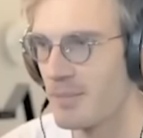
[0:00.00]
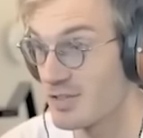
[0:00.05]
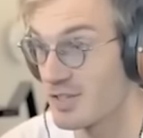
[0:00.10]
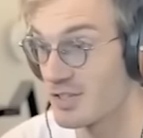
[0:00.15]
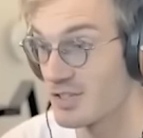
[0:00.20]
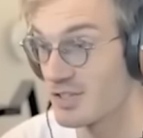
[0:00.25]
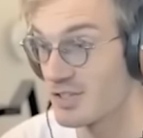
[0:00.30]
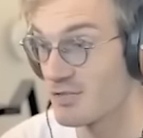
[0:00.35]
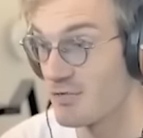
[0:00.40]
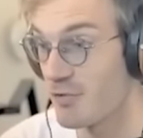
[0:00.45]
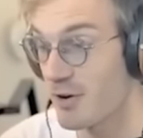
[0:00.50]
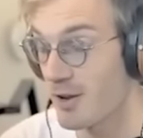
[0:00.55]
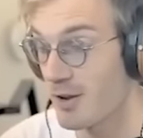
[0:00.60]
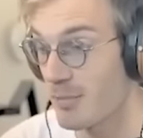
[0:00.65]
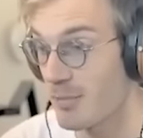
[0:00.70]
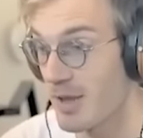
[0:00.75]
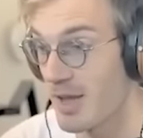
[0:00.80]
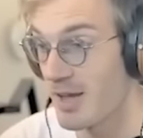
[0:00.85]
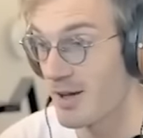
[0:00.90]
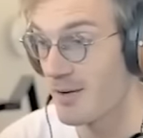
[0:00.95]
This is
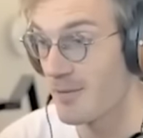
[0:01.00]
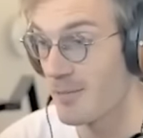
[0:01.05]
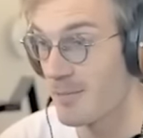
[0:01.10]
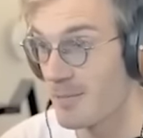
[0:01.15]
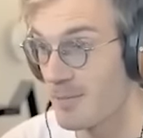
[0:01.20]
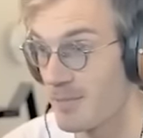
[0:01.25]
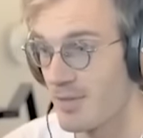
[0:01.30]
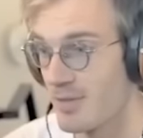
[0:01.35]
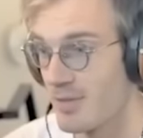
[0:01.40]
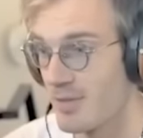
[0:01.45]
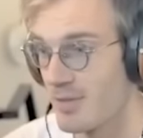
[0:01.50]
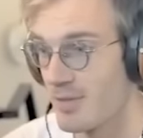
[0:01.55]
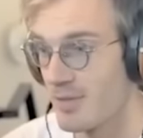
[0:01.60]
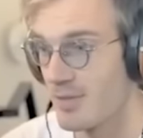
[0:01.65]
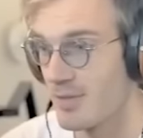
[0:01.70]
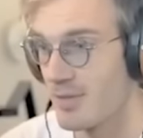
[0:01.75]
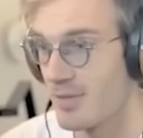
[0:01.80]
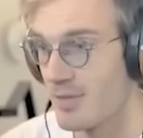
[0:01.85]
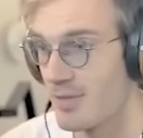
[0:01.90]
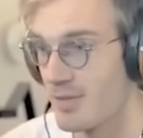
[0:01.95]
freaking me out.
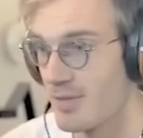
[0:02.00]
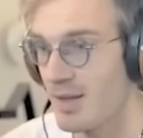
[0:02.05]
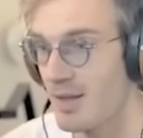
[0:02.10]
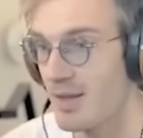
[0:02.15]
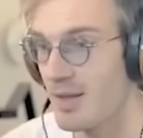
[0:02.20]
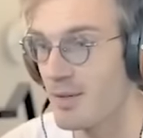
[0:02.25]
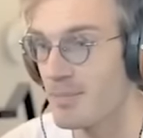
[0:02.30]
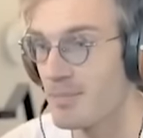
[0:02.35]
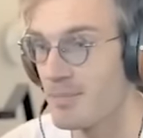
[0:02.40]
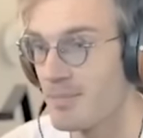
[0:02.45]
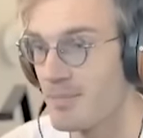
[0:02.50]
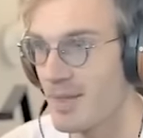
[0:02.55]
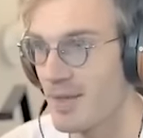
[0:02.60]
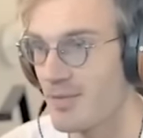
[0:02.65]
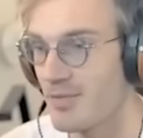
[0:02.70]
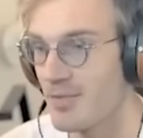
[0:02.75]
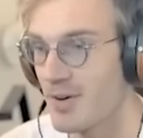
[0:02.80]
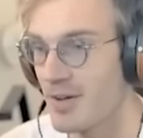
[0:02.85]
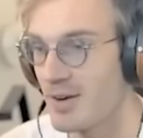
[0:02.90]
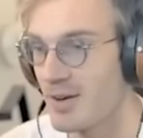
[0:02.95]
Ib, I
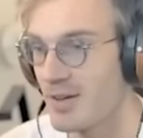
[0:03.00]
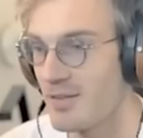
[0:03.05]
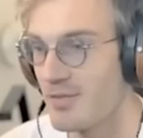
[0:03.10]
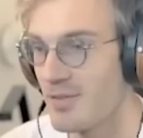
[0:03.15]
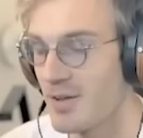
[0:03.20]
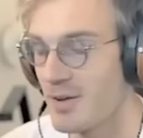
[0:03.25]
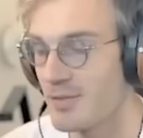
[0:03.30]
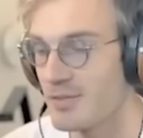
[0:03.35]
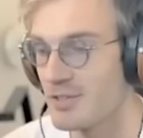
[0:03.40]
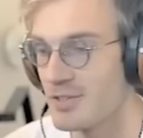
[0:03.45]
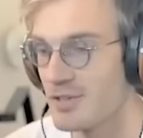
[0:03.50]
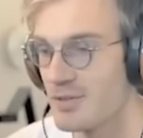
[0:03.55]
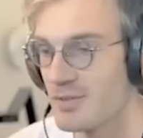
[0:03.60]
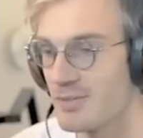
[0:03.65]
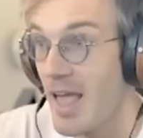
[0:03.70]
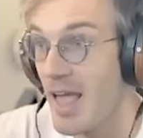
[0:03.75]
finally found you.